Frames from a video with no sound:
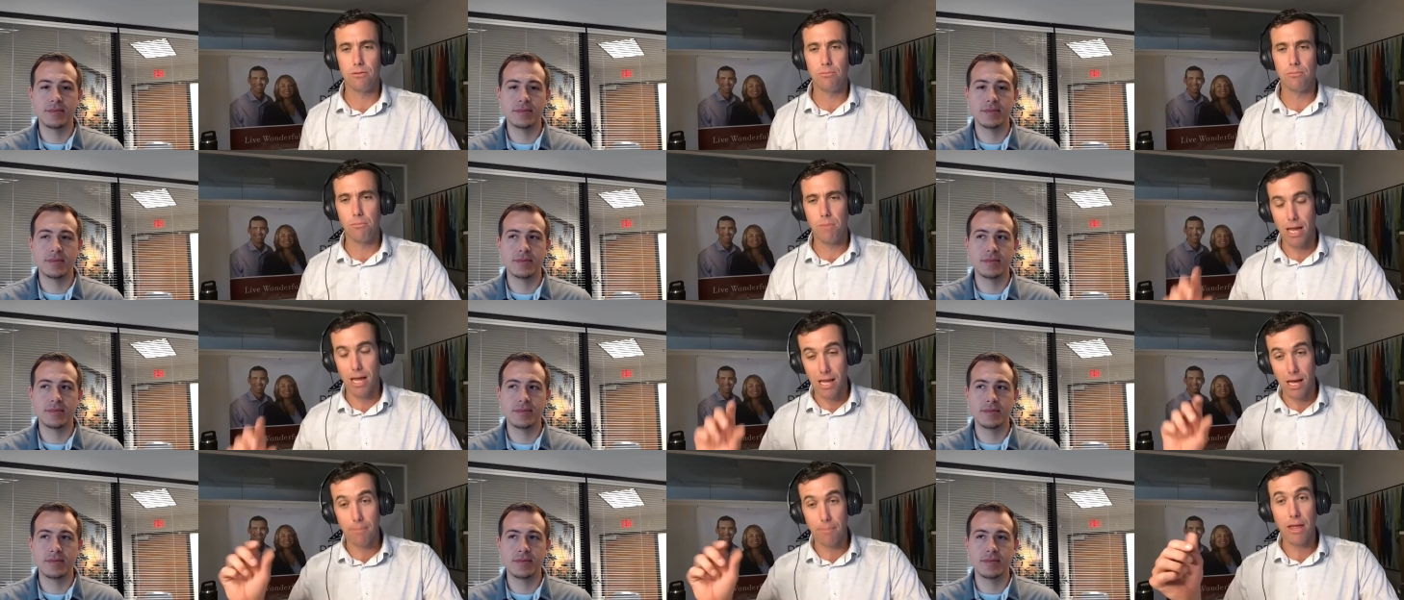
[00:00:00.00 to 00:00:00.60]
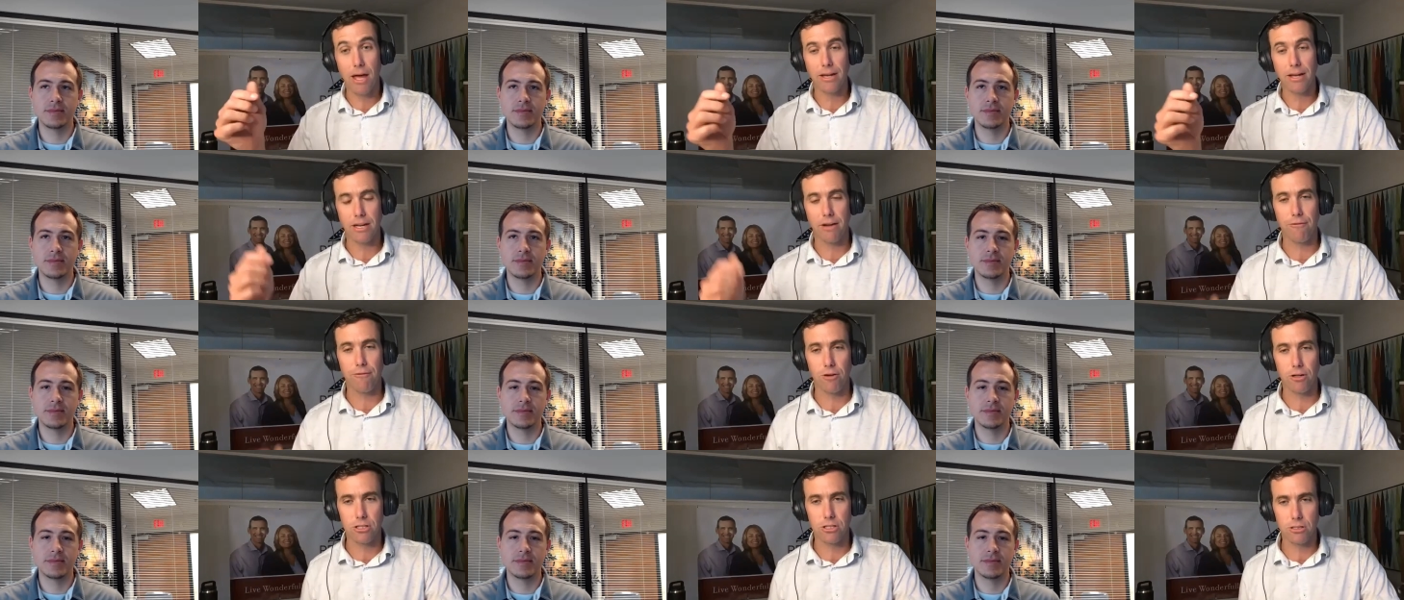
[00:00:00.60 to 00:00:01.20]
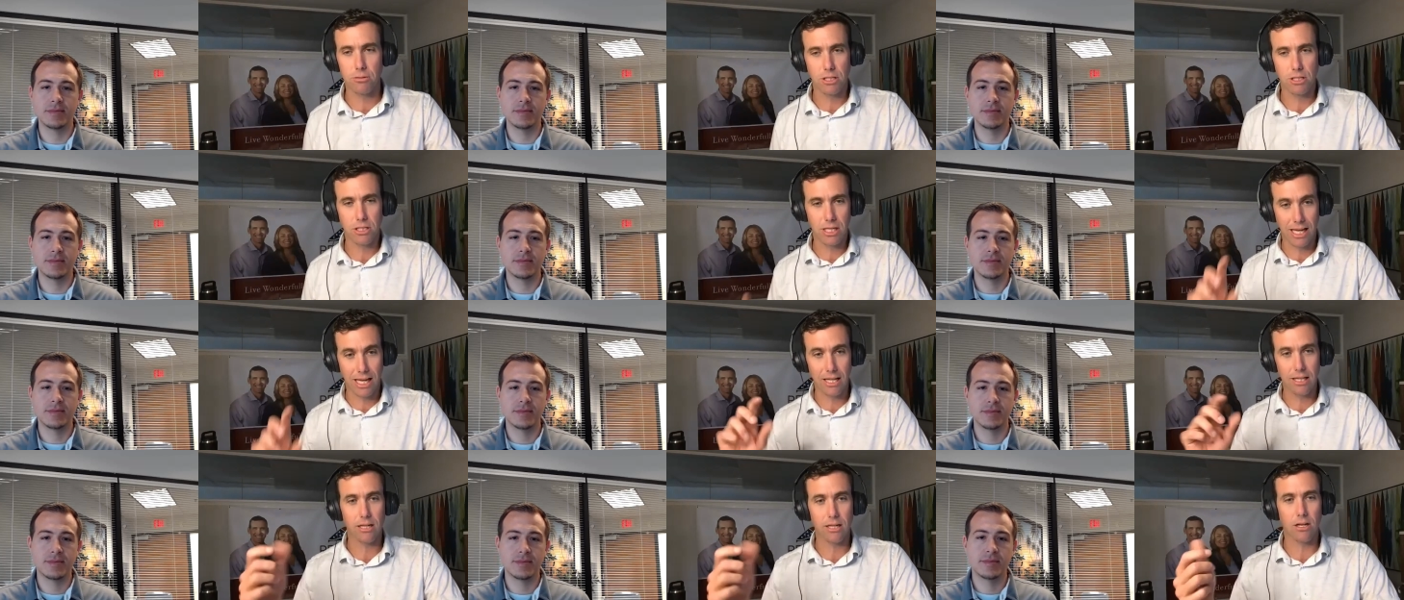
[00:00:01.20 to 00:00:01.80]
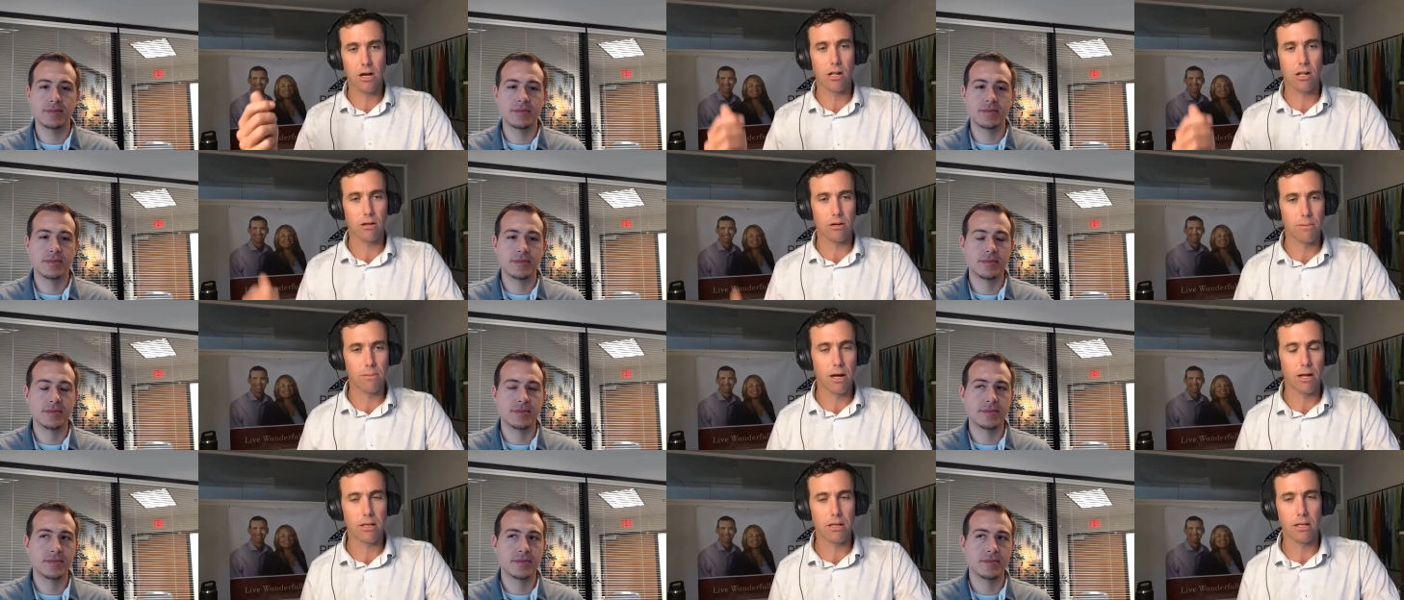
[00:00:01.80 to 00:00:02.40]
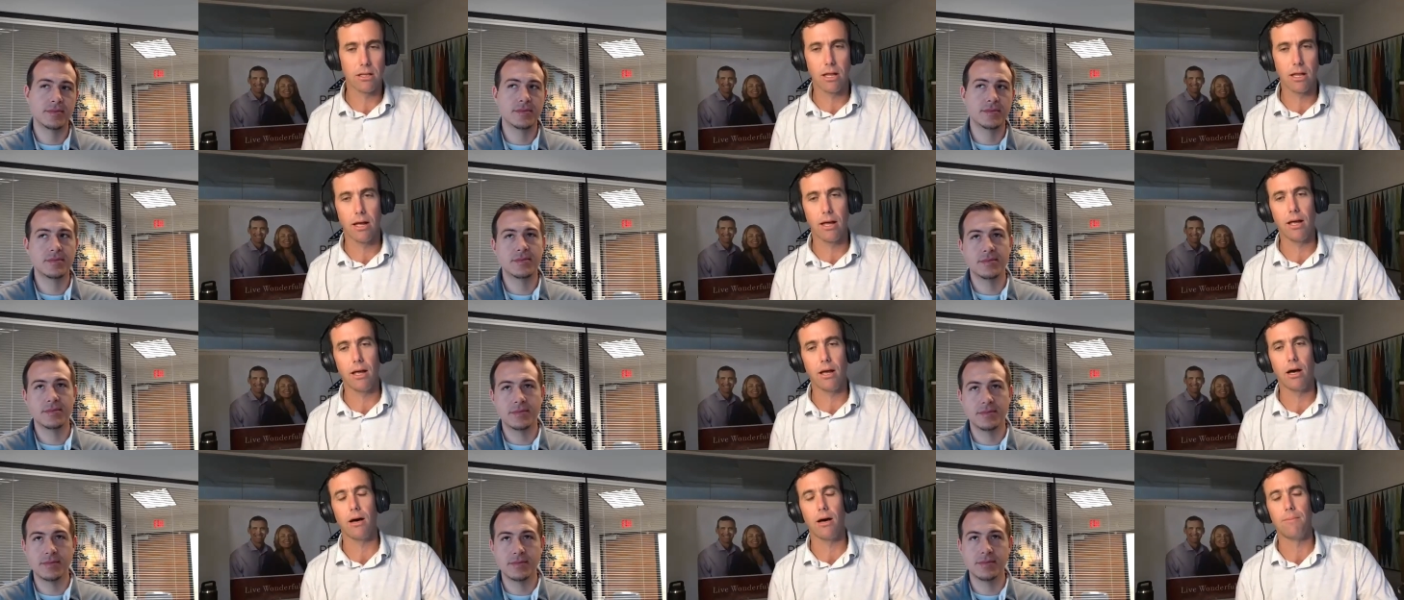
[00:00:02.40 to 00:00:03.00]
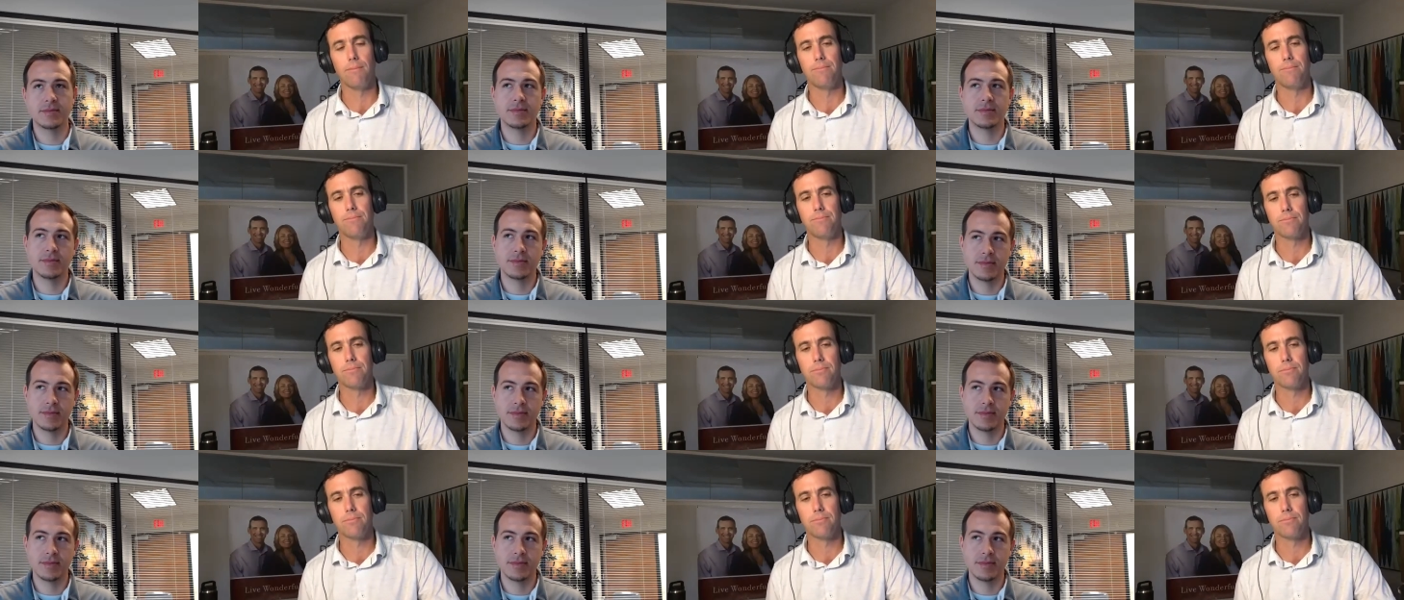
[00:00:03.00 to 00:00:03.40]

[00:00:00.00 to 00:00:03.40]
Speaker 1: making up that difference to get the dollar amount that they um,